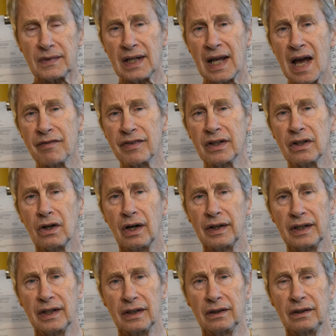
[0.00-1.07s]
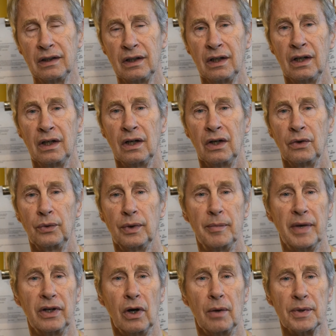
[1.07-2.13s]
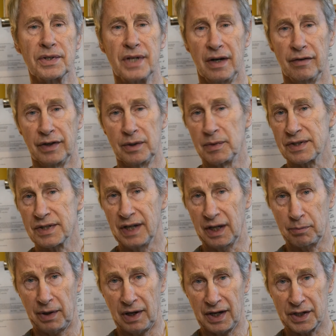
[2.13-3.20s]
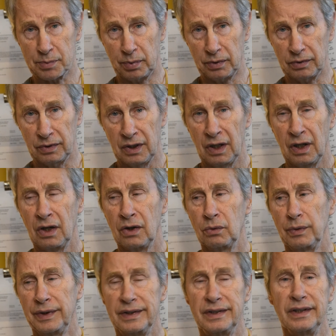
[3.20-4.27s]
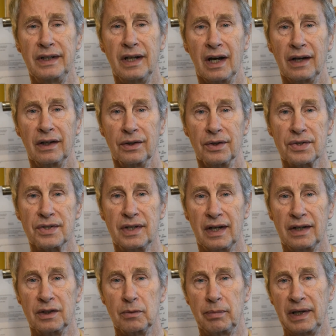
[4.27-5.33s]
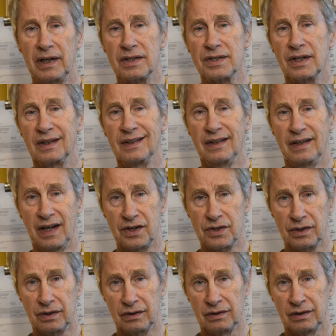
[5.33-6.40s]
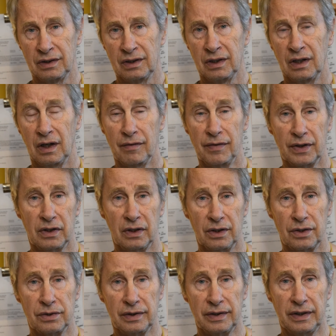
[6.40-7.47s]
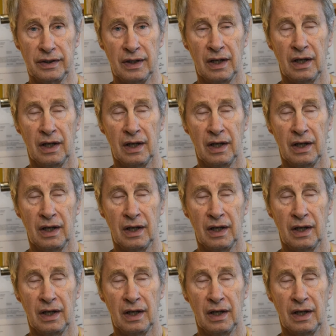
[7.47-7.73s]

Having gone in, we made almost every mistake possible. We did not understand the basic nature of the country.